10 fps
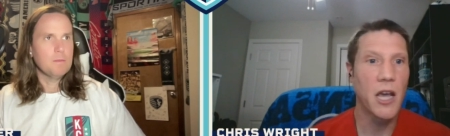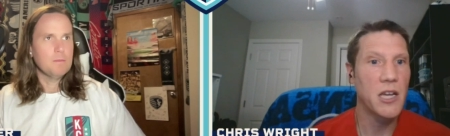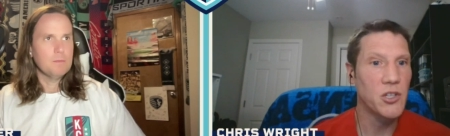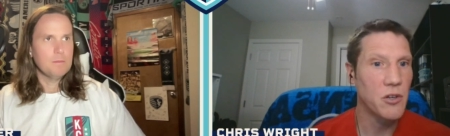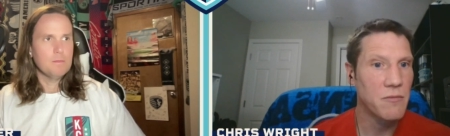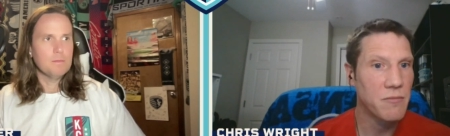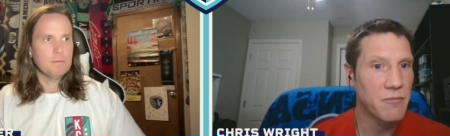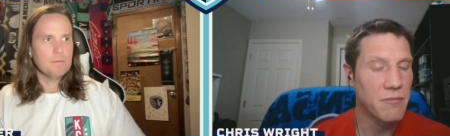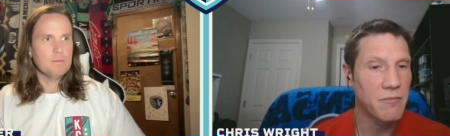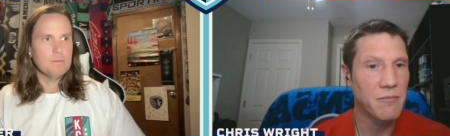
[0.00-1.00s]
Speaker 1: got injured.
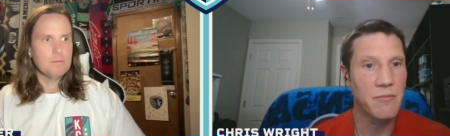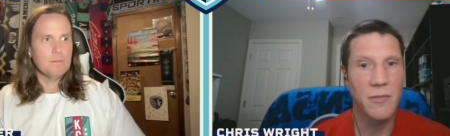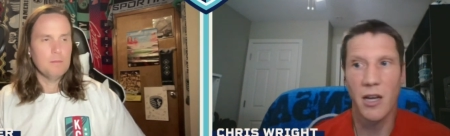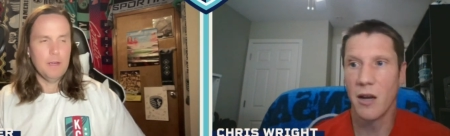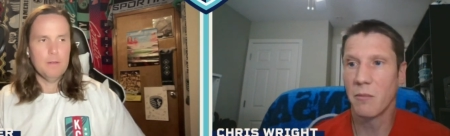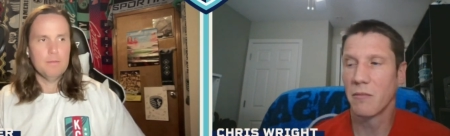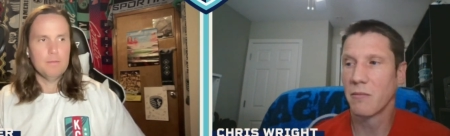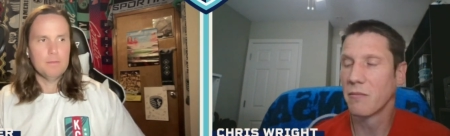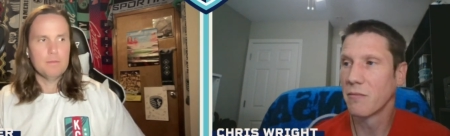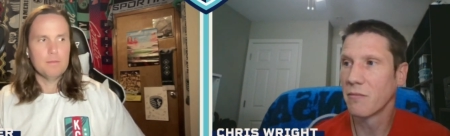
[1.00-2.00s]
Um,
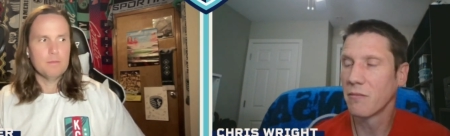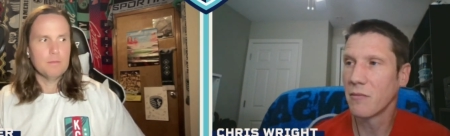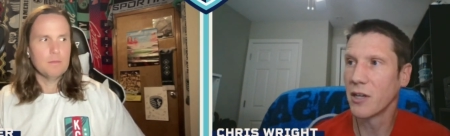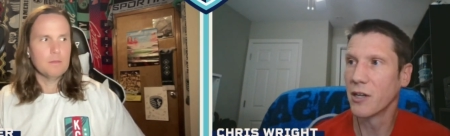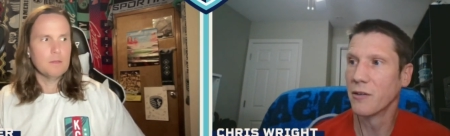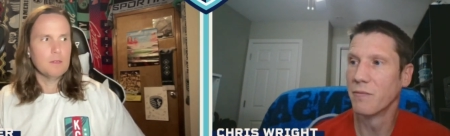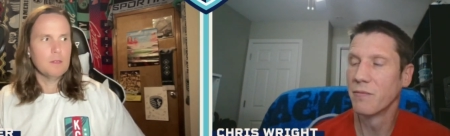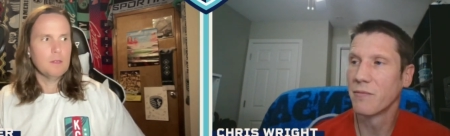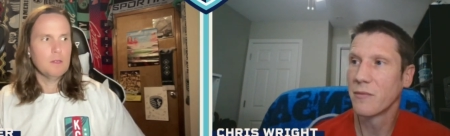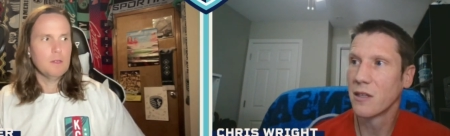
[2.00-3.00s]
yeah. you know,
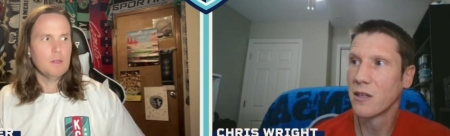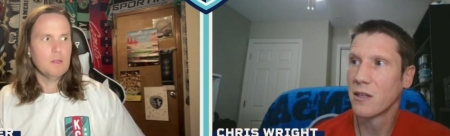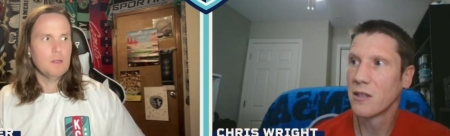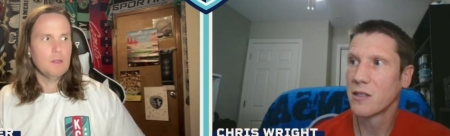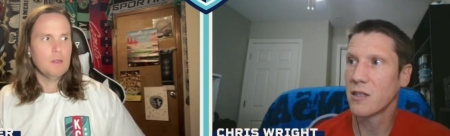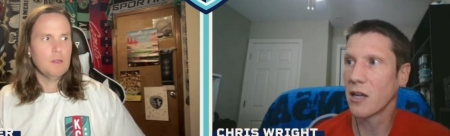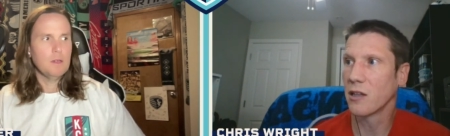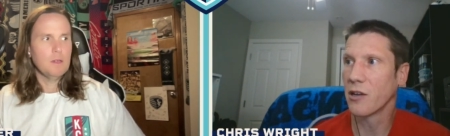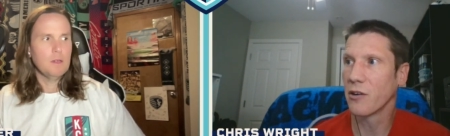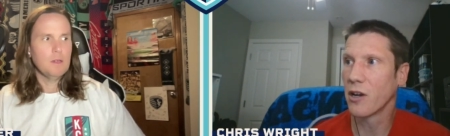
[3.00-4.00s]

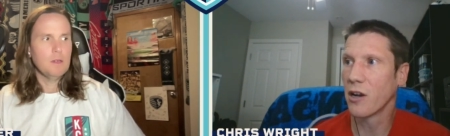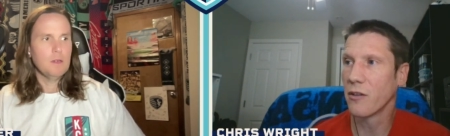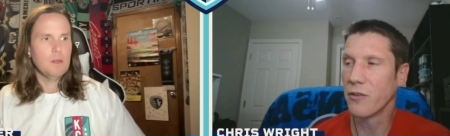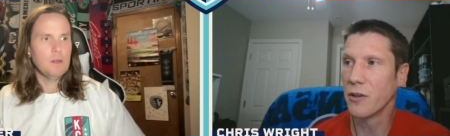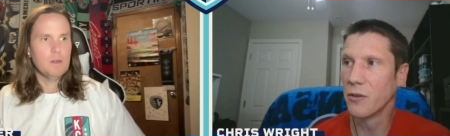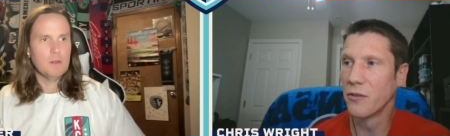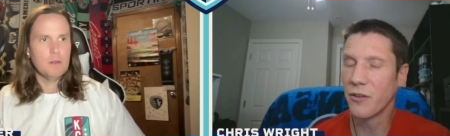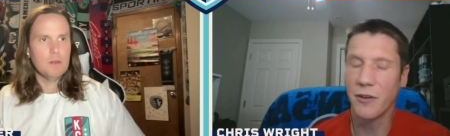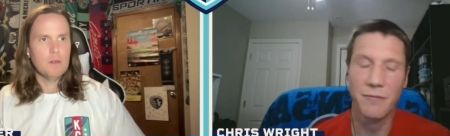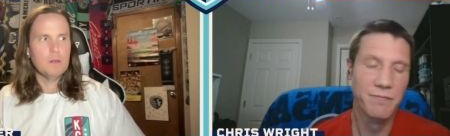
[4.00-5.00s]
Steigletter got on the field,
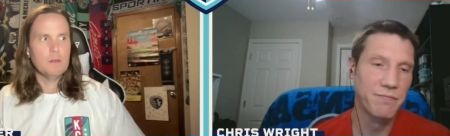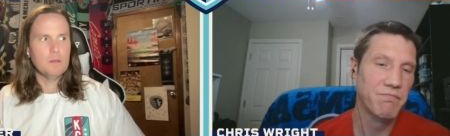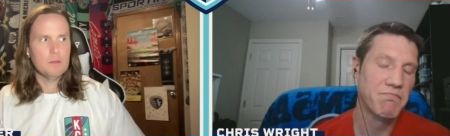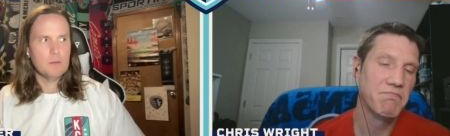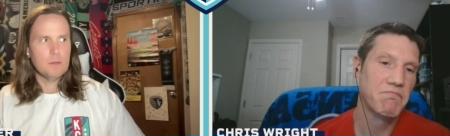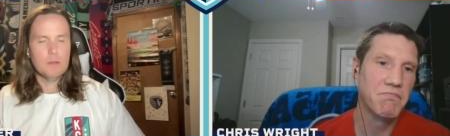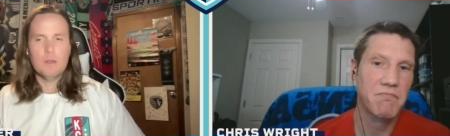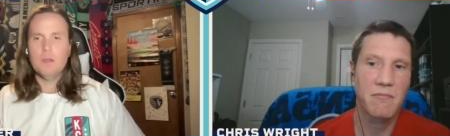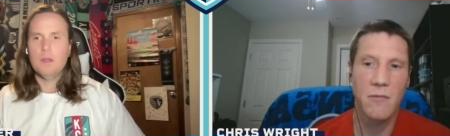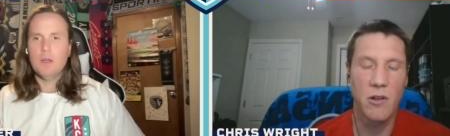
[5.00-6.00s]
so
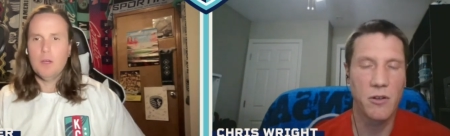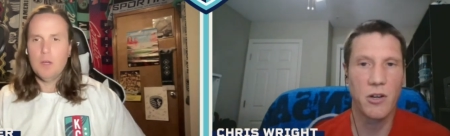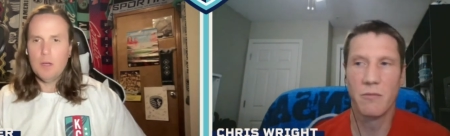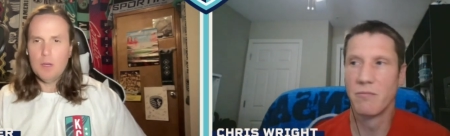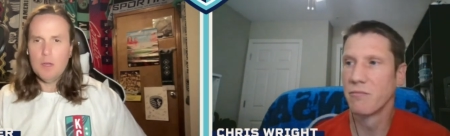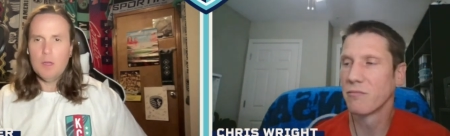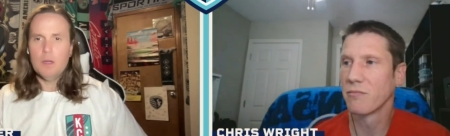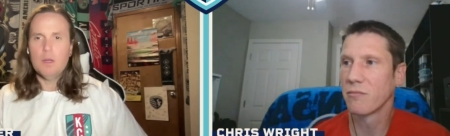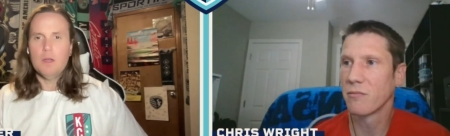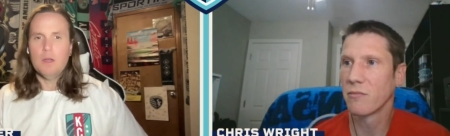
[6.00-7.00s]
Speaker 2: all in all,
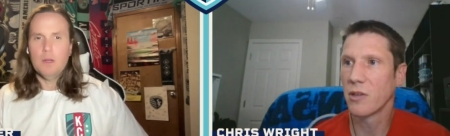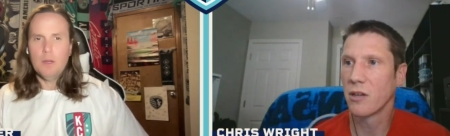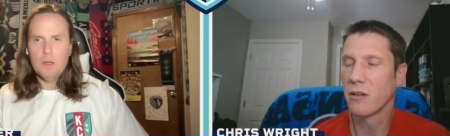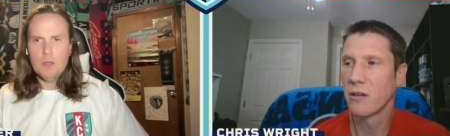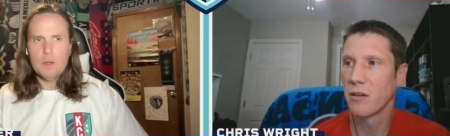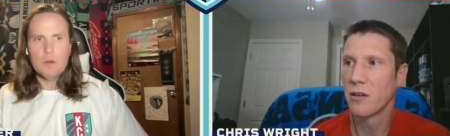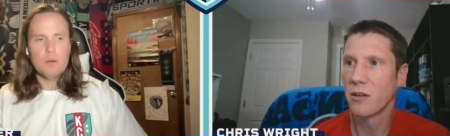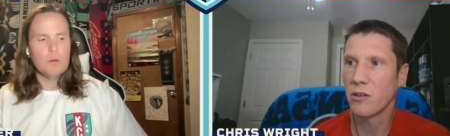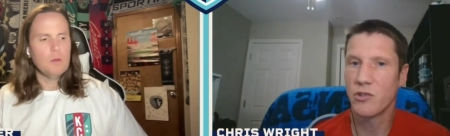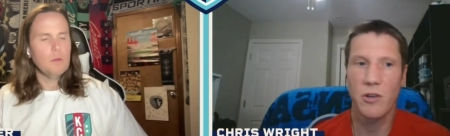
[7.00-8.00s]

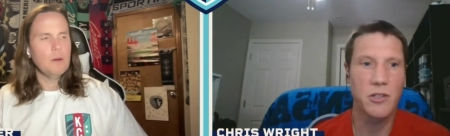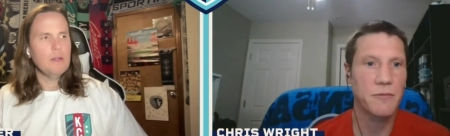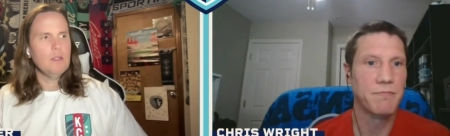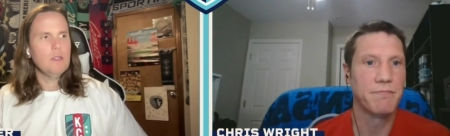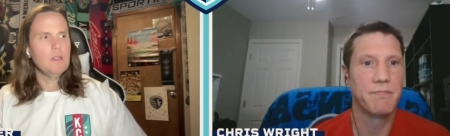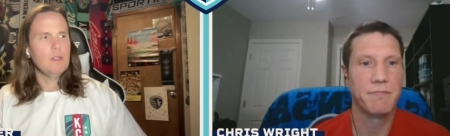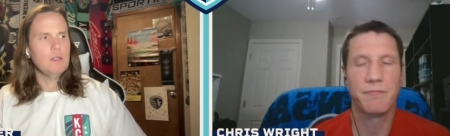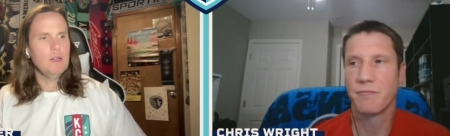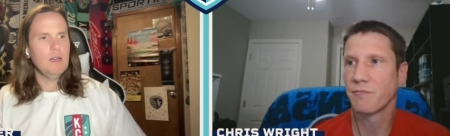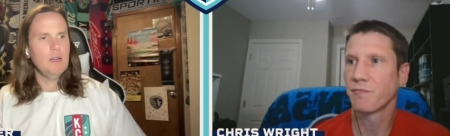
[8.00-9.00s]
Good stretch. Well,
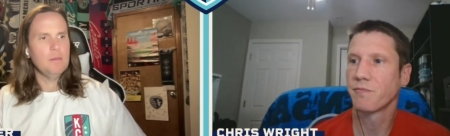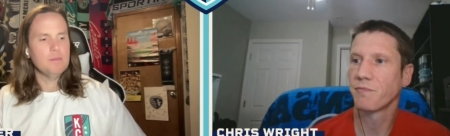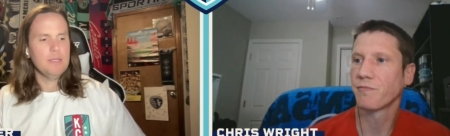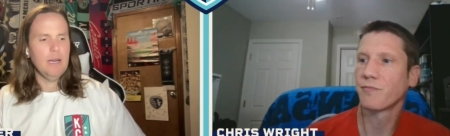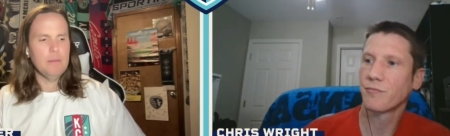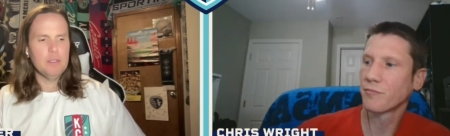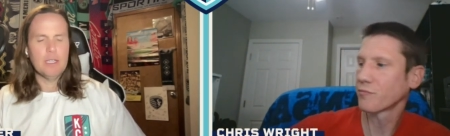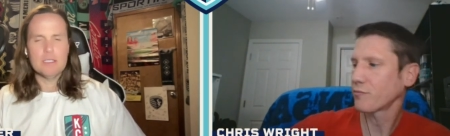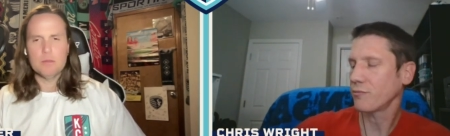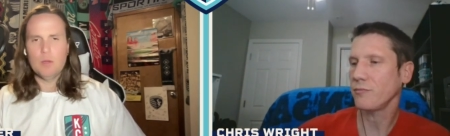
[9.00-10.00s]
um, yeah, I mean, you
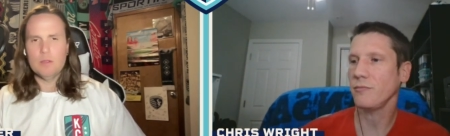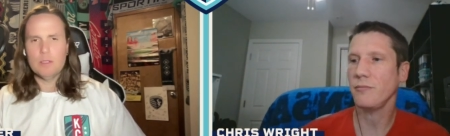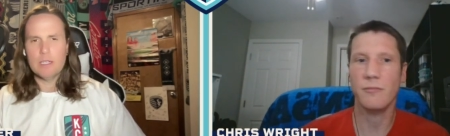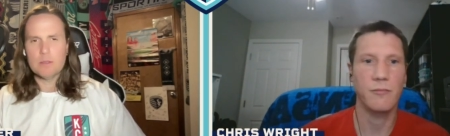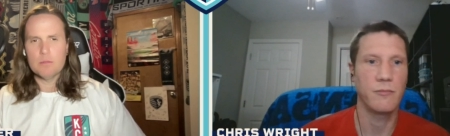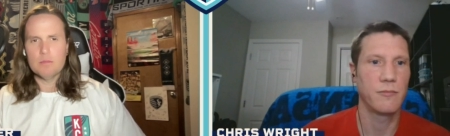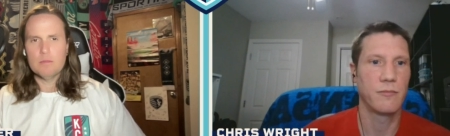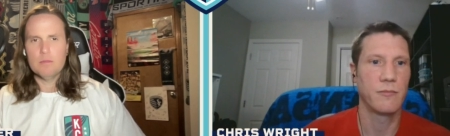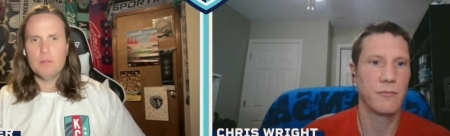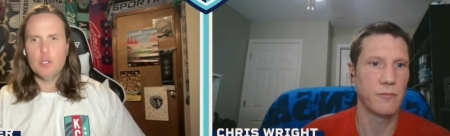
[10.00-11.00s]
got some, you got some
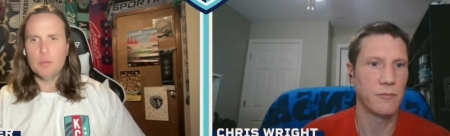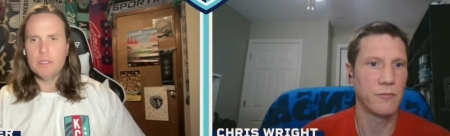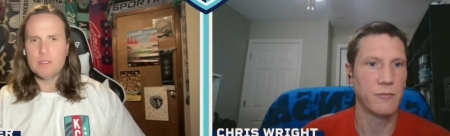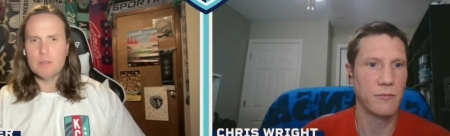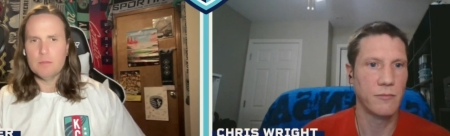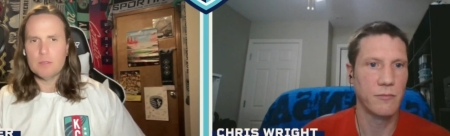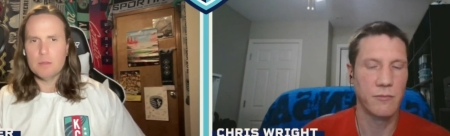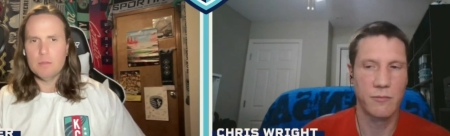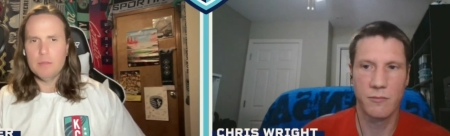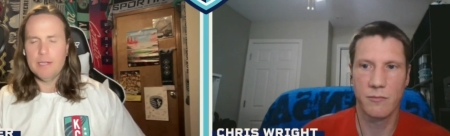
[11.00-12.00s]
newbies, some some